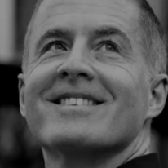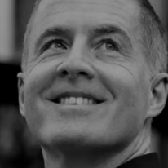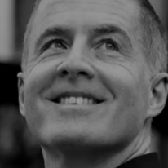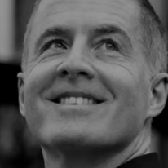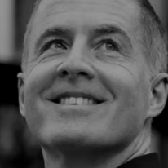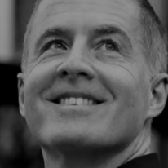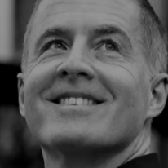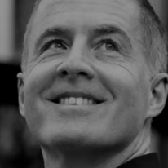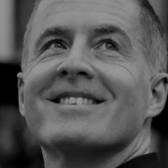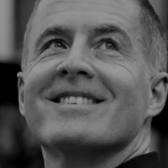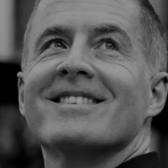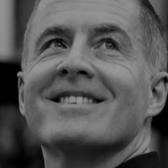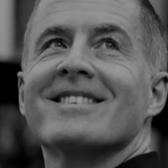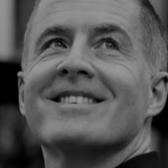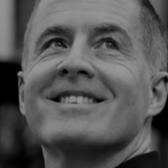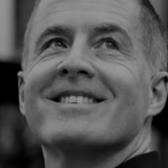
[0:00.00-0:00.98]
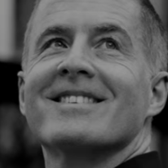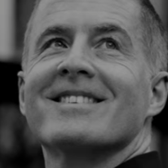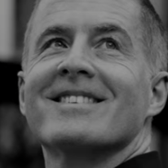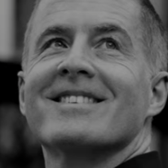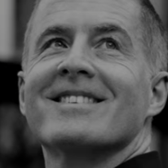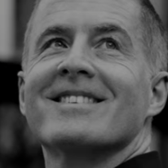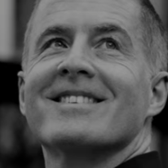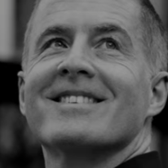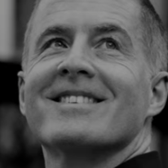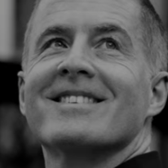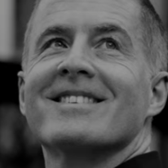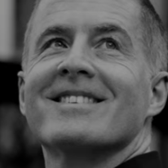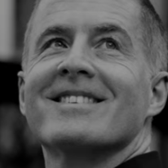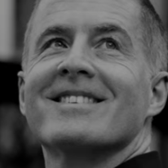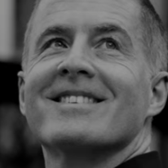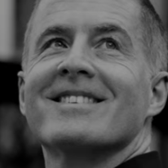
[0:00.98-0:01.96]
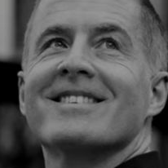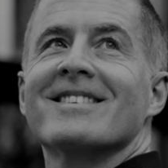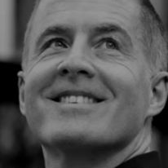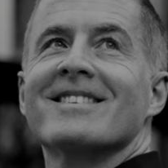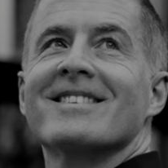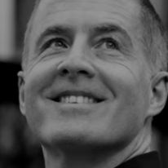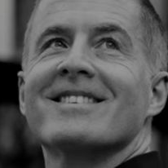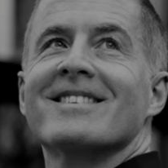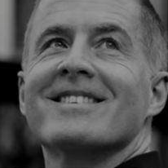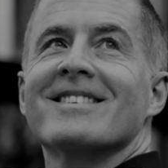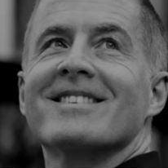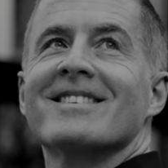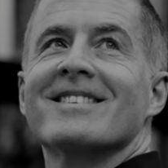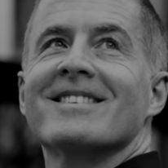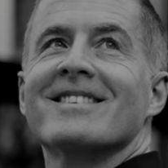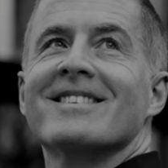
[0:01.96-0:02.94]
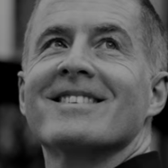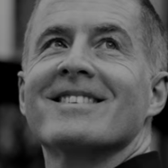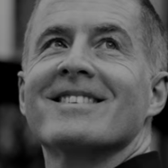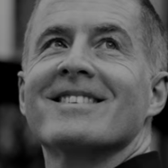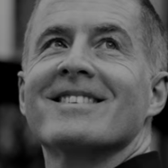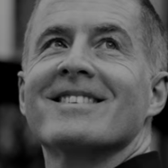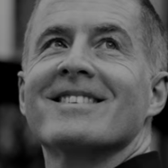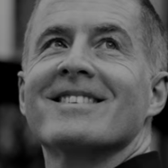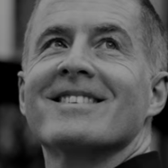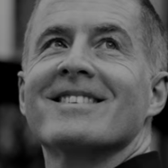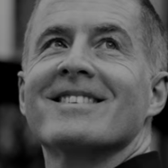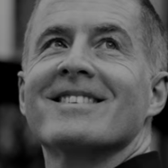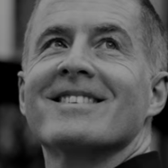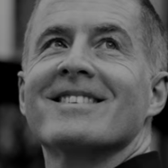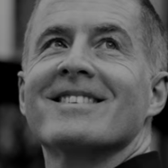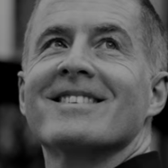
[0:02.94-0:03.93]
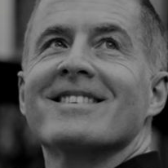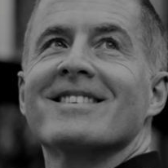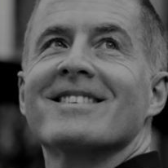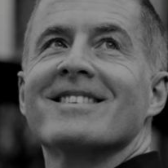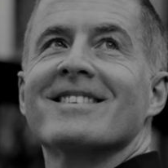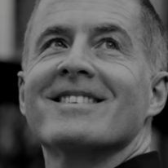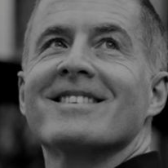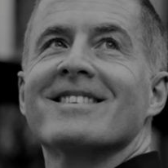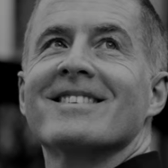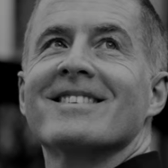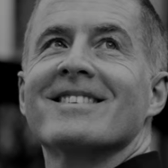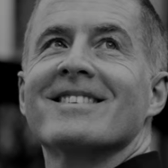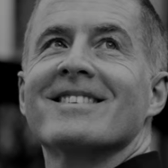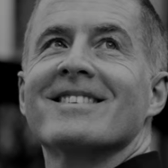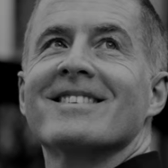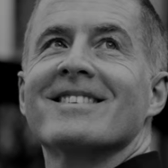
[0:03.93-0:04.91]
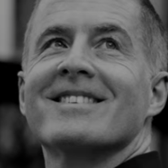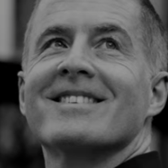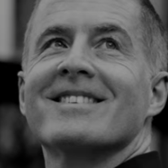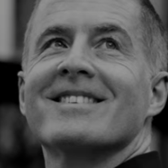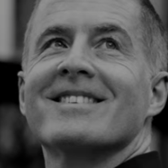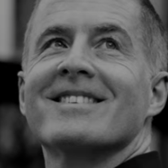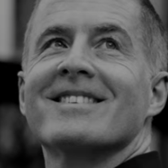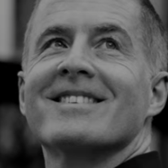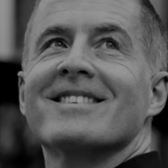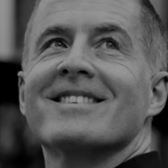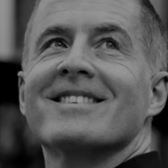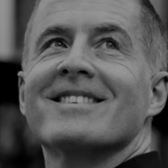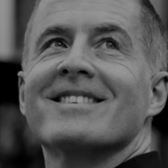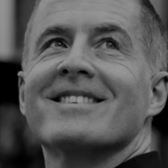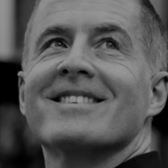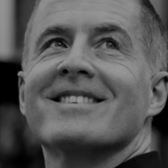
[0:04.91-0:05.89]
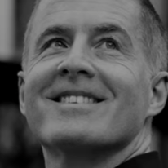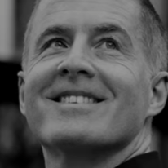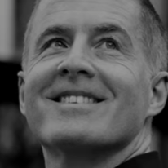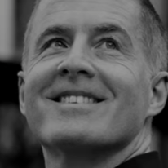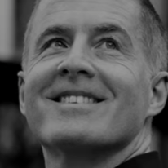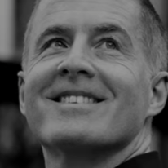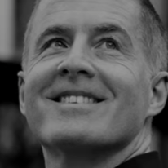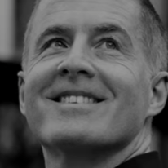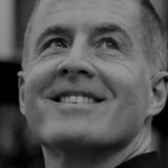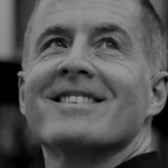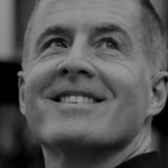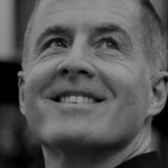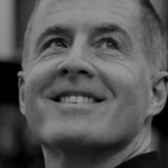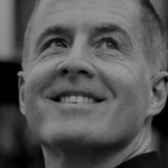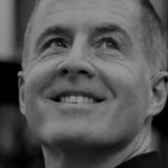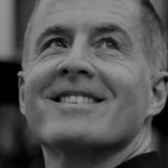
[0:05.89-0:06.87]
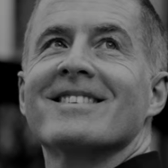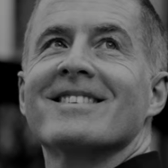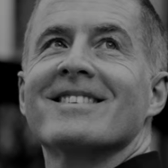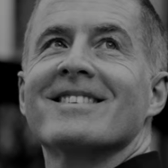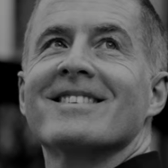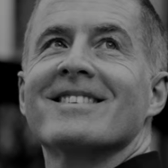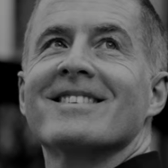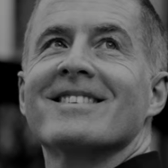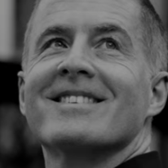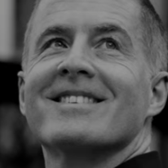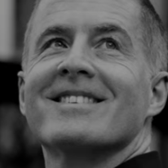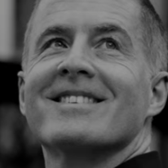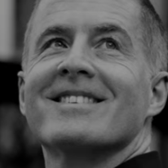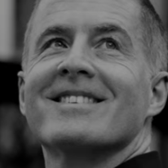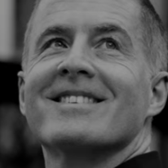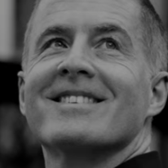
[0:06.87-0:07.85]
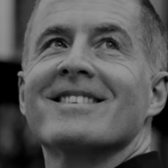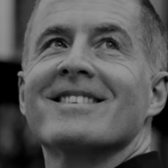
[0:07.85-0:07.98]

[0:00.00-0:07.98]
This is a still picture; no speech is visible.